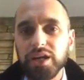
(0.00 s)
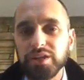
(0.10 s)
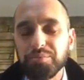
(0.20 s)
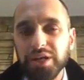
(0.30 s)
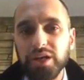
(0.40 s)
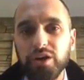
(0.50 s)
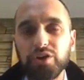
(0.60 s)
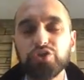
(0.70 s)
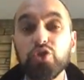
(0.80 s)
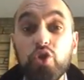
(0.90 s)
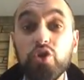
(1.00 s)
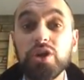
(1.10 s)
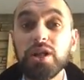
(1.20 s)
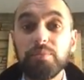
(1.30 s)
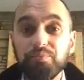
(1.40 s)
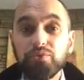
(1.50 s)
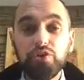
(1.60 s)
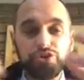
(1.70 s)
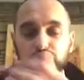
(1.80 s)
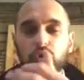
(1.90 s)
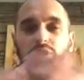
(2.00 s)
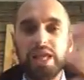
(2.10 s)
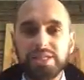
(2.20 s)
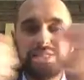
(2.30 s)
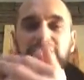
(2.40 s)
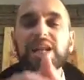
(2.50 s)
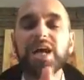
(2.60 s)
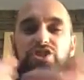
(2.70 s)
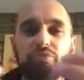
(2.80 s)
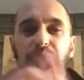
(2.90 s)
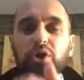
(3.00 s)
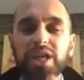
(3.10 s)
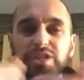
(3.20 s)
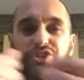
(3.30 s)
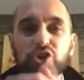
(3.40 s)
depending on according to who. The soul, and there's a clash of body and